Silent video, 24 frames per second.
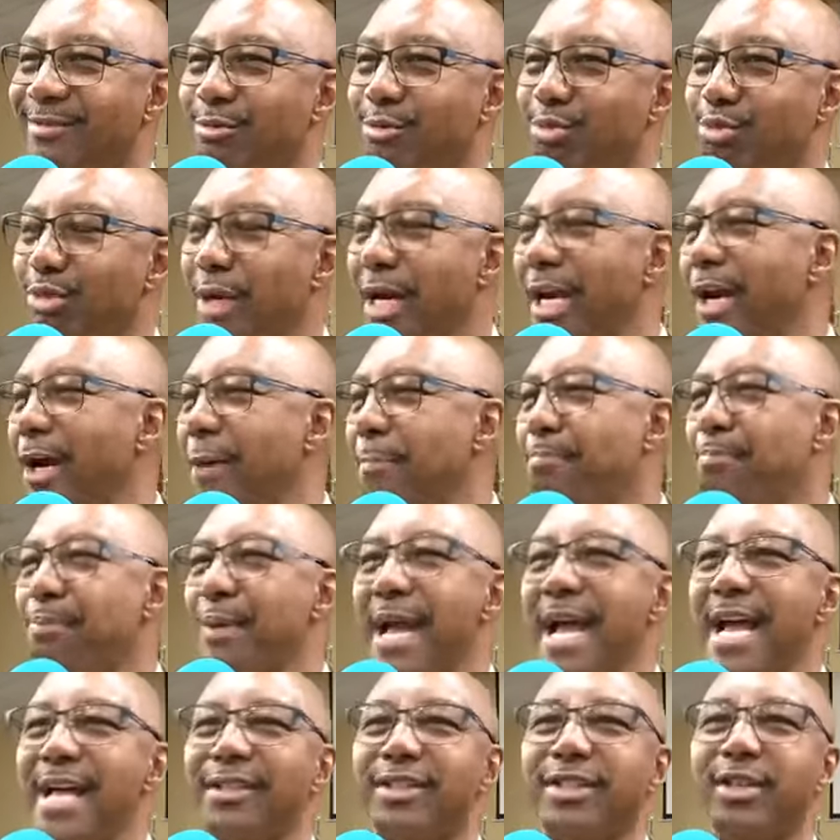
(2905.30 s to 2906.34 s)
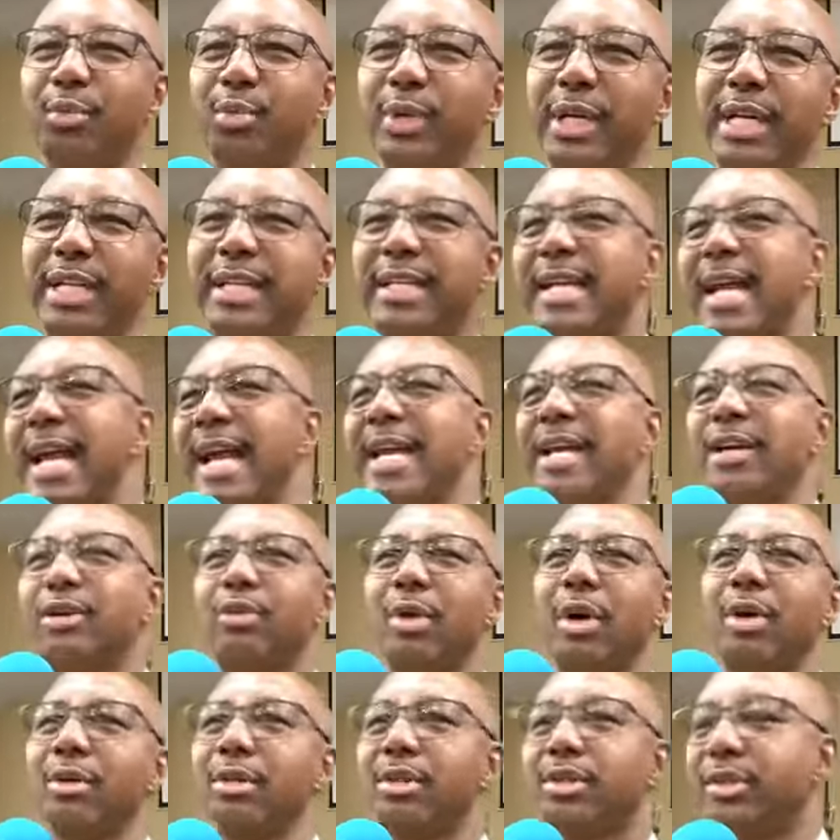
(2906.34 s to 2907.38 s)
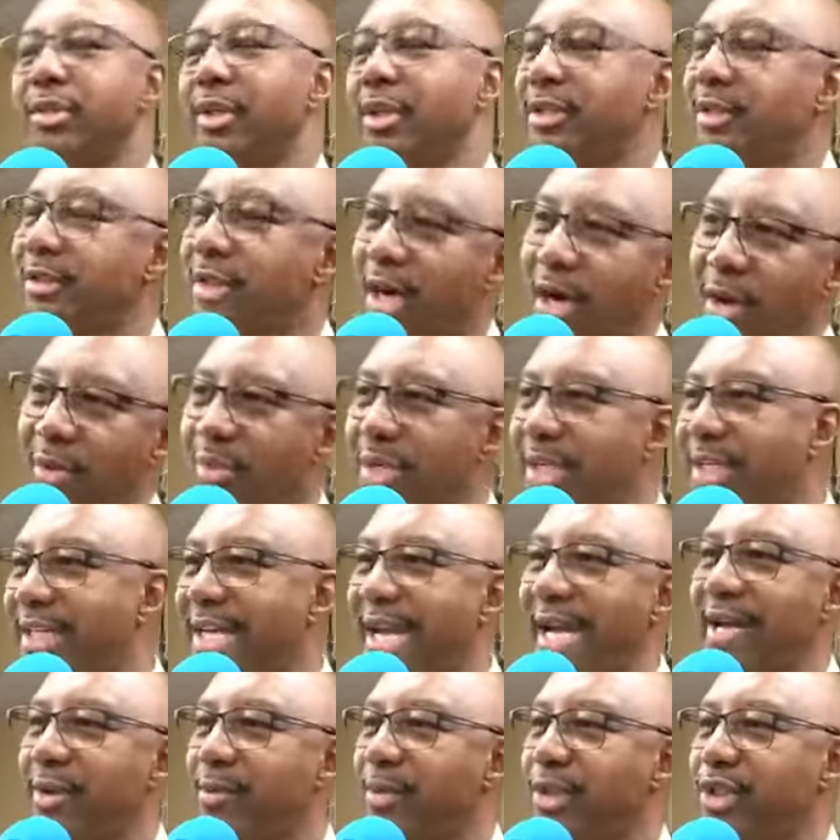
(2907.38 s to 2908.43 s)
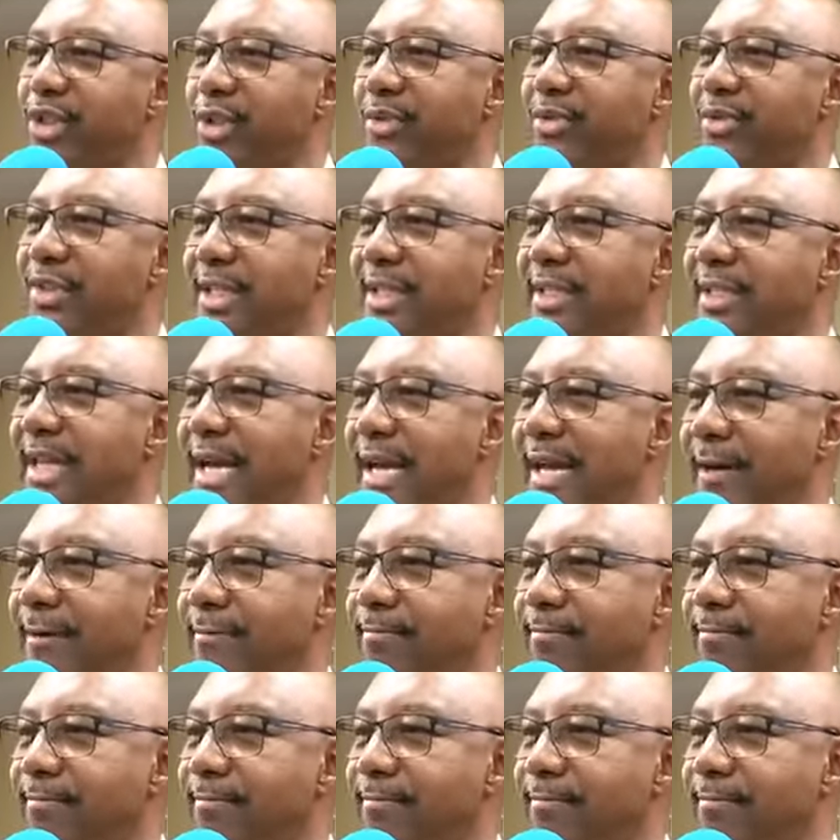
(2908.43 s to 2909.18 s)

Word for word: Well, Pastor, we can't grow the church. No, we can't with you sitting now,